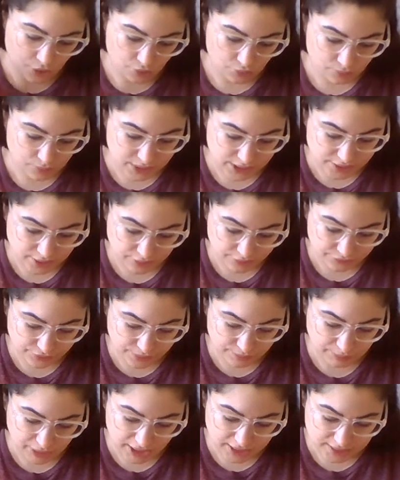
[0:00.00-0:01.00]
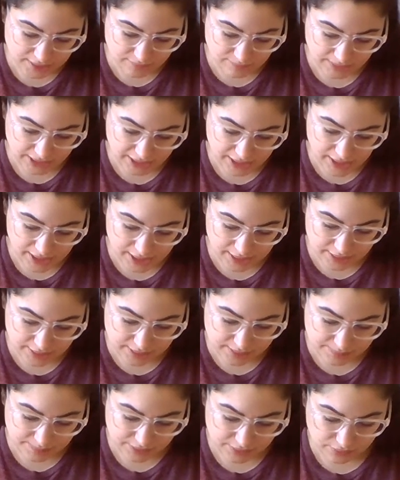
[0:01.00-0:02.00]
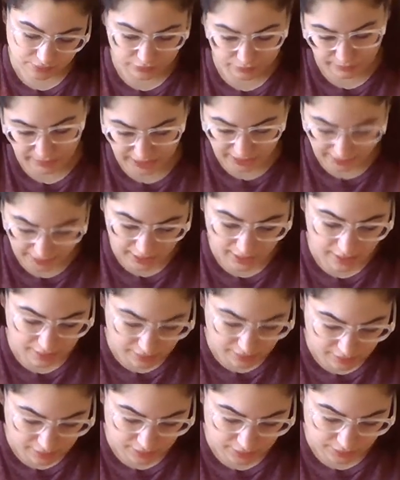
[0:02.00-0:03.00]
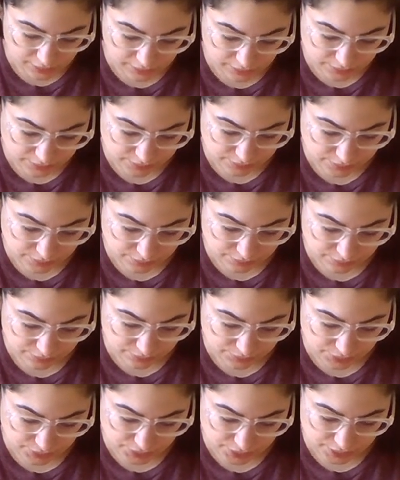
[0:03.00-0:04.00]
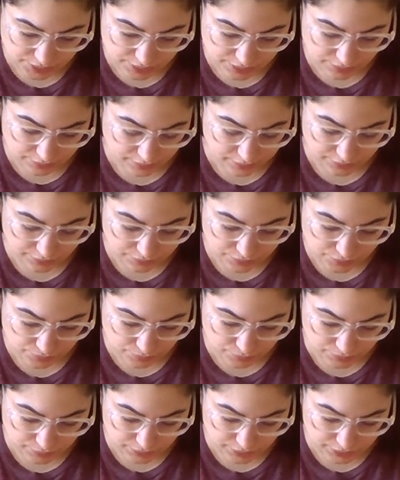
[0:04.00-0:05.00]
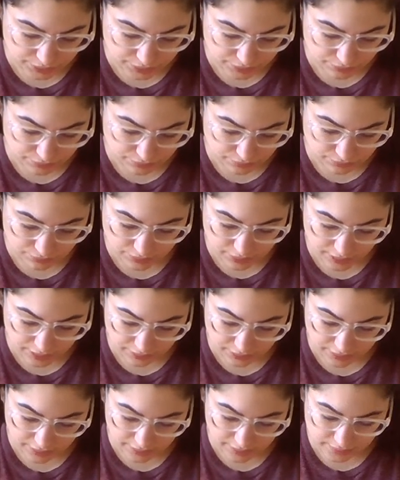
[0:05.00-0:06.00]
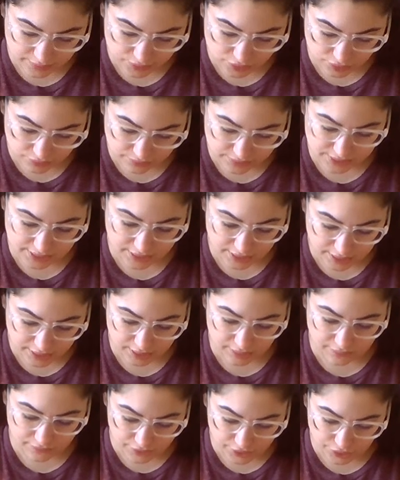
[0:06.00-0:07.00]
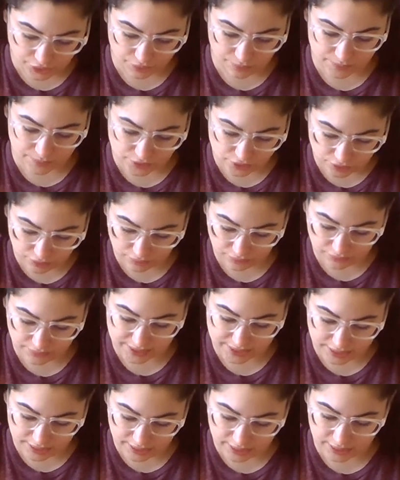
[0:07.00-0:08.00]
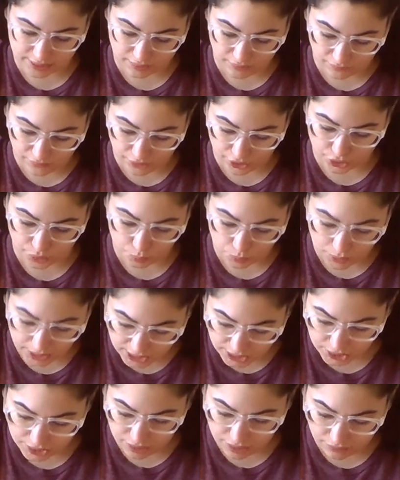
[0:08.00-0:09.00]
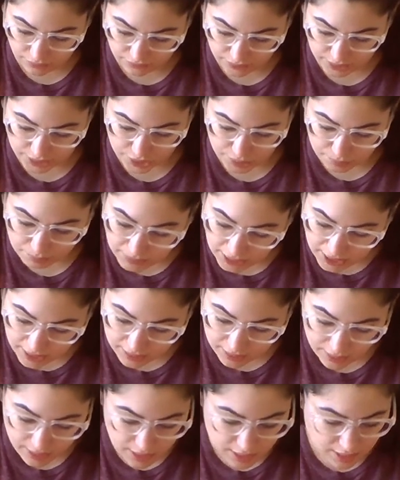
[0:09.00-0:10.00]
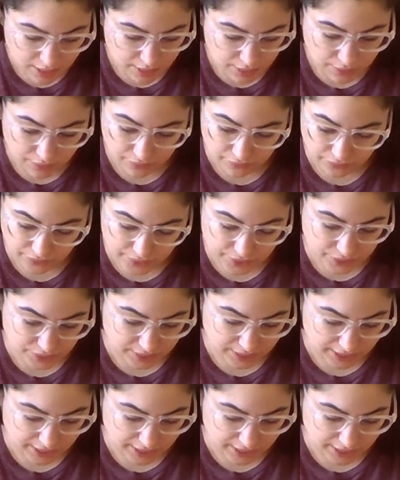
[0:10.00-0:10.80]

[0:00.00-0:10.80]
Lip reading: once all 3 blocks have been cut, dispose of the remaining agar, use a solution or use a ruler to calculate the surface area, volume, and surface area to volume ratio for each block. Refer to the